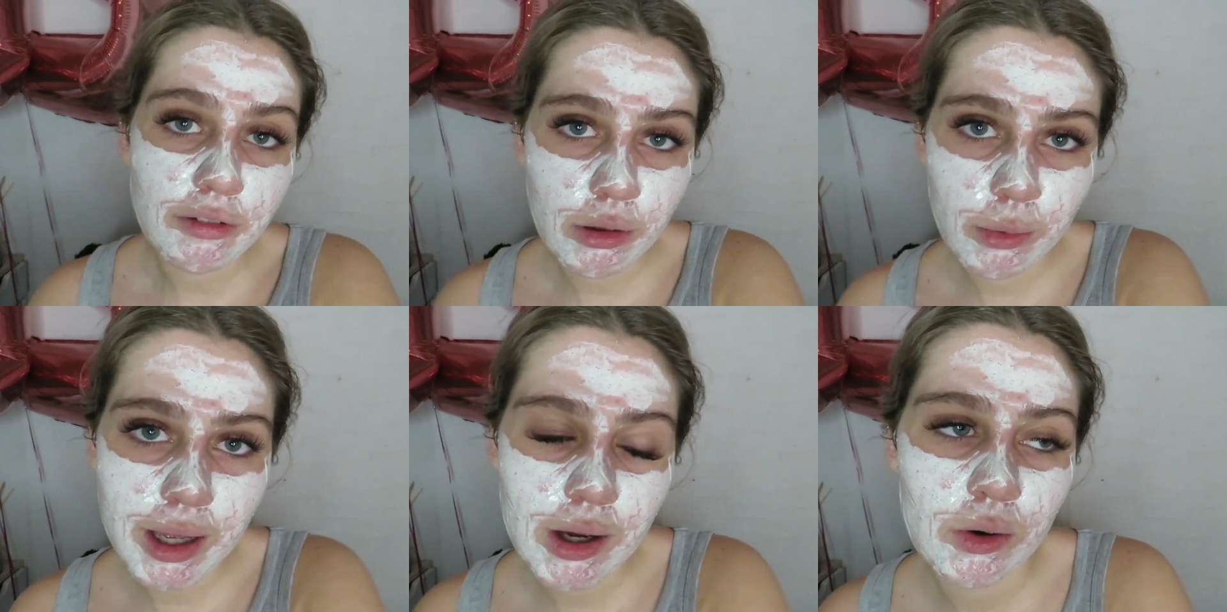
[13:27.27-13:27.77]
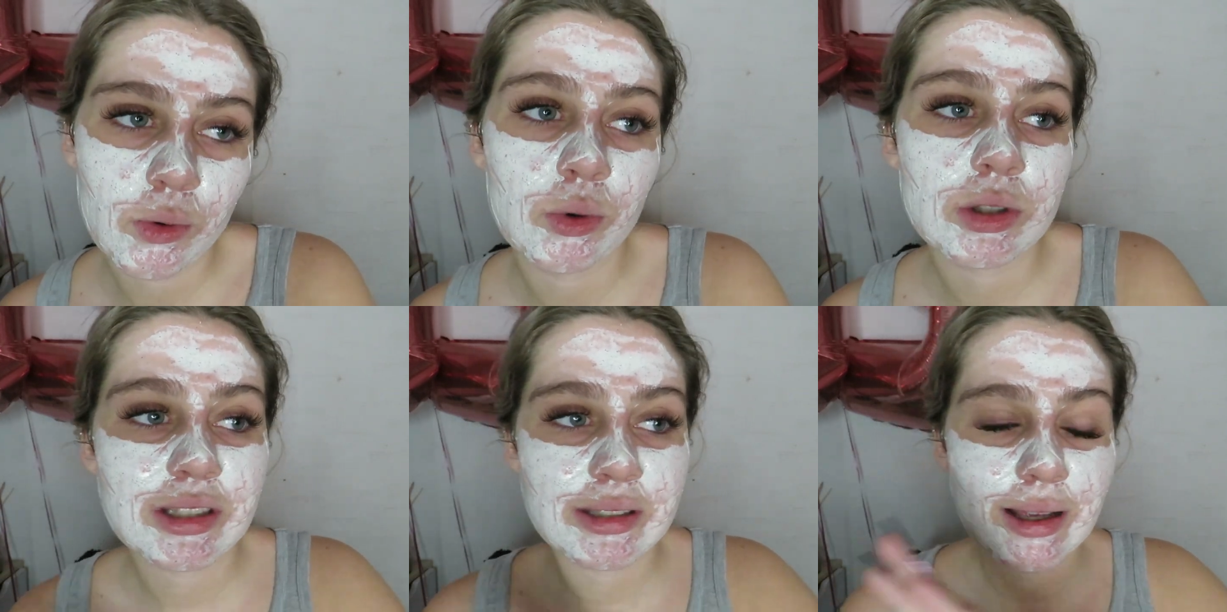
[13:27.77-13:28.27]
of the week,
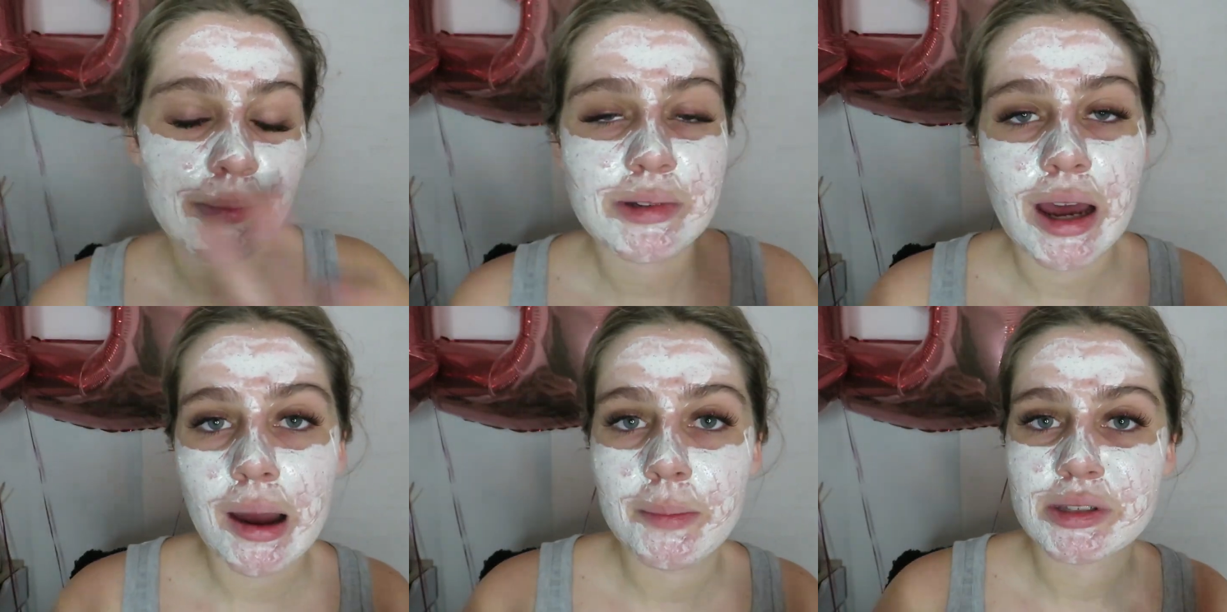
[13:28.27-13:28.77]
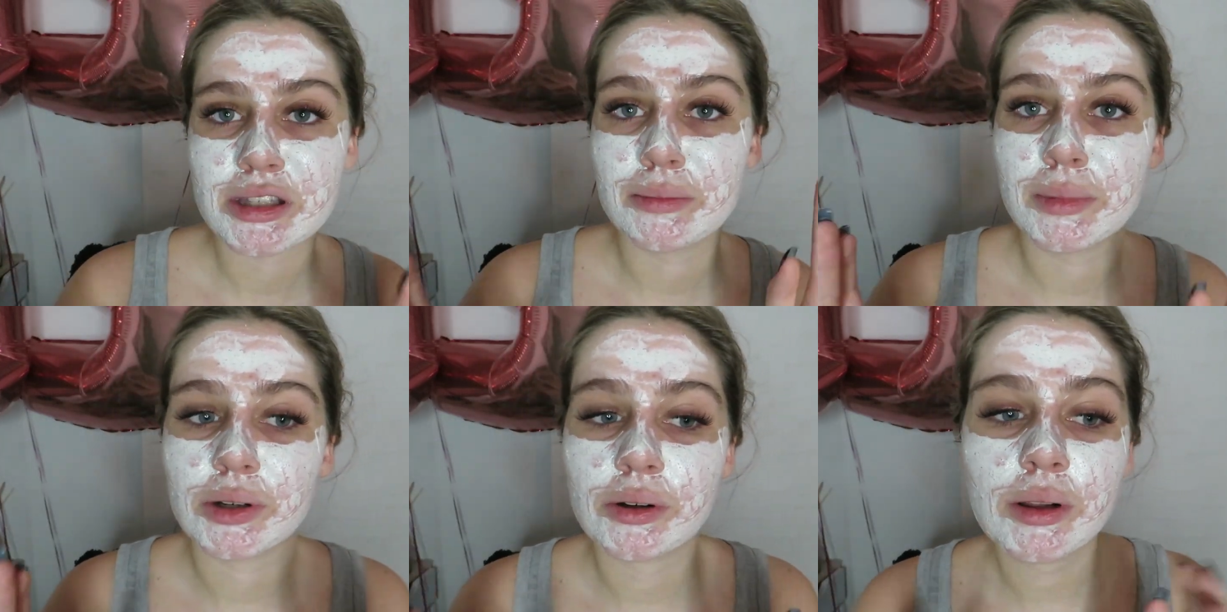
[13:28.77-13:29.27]
or sometimes in the
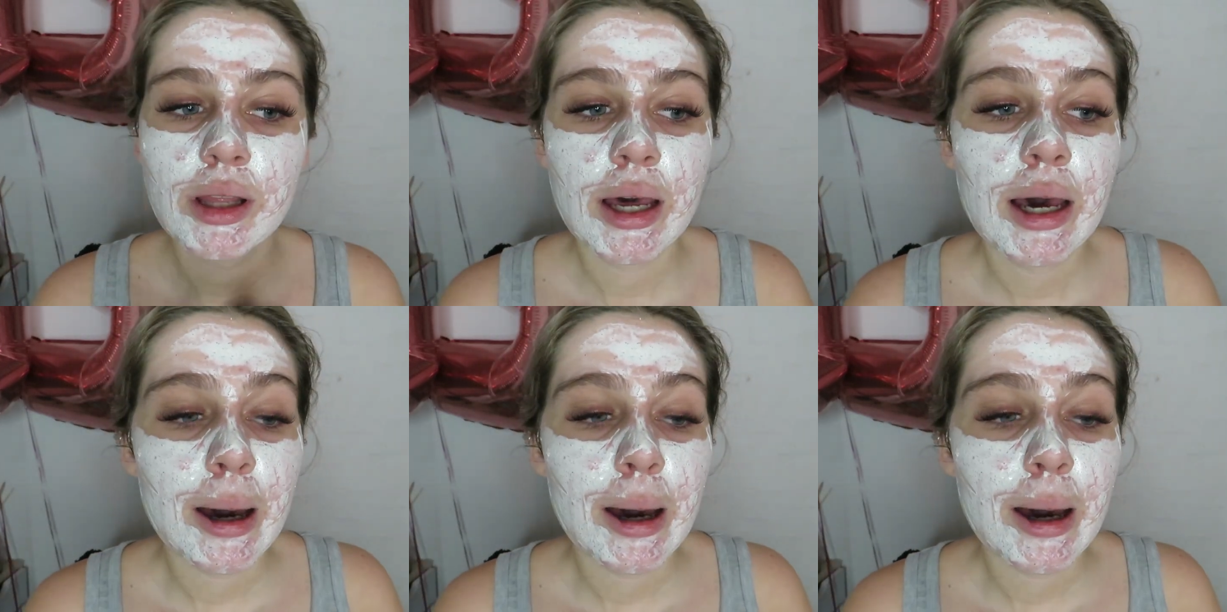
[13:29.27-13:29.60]
middle,